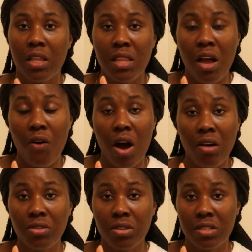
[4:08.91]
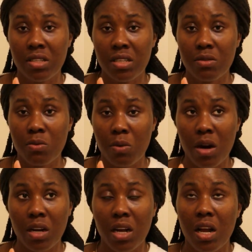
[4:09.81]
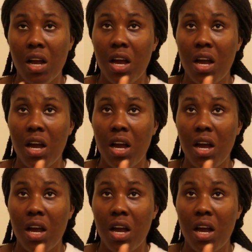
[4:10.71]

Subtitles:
Now, how does this work?